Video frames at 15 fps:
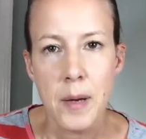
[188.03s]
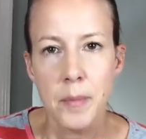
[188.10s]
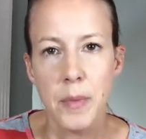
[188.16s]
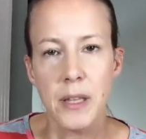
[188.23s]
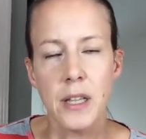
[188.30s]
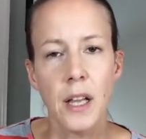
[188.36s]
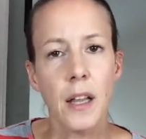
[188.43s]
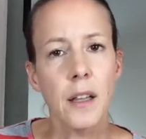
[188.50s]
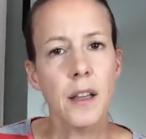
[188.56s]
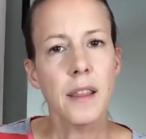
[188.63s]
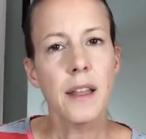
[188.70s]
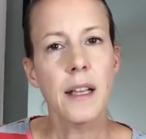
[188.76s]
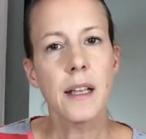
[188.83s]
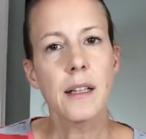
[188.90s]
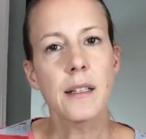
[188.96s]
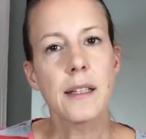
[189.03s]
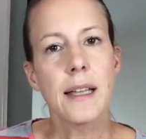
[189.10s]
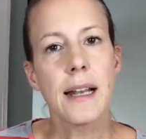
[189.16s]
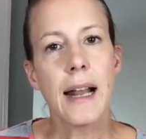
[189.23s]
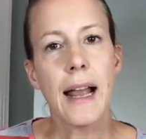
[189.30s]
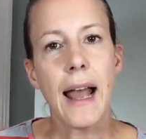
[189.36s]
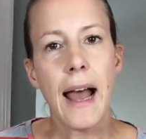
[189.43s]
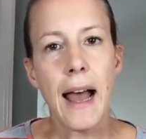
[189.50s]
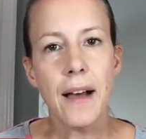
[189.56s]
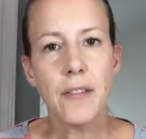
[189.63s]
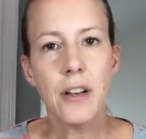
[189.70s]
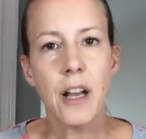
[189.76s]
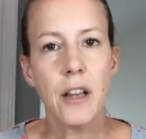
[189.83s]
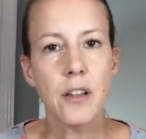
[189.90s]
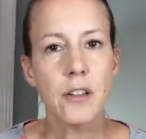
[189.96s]
But the other thing is that I have
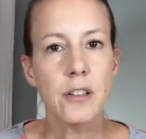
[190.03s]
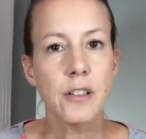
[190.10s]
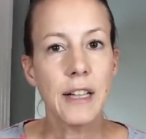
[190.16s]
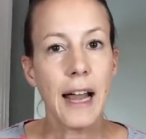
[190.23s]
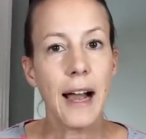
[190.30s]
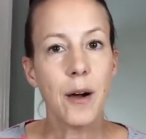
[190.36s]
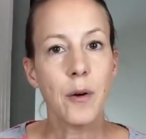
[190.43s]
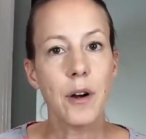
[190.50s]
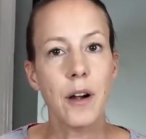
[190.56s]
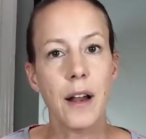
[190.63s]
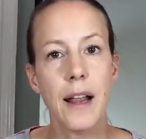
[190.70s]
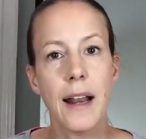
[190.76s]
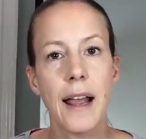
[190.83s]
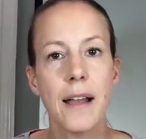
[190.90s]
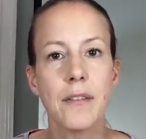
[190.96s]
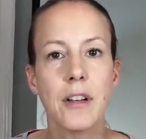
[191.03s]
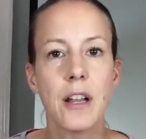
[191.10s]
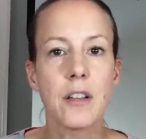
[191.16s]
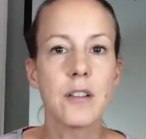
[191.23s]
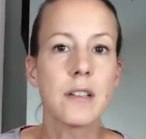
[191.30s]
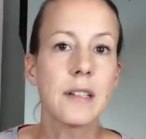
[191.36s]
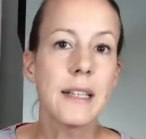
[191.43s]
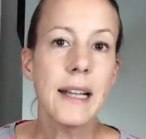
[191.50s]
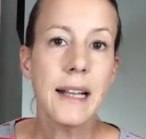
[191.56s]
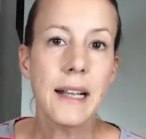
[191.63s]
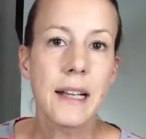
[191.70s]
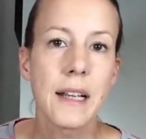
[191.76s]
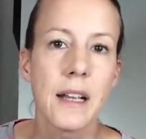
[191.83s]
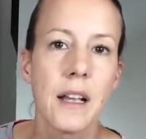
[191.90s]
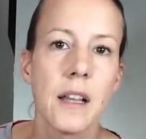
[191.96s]
another shower and I have another
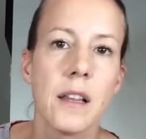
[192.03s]
sink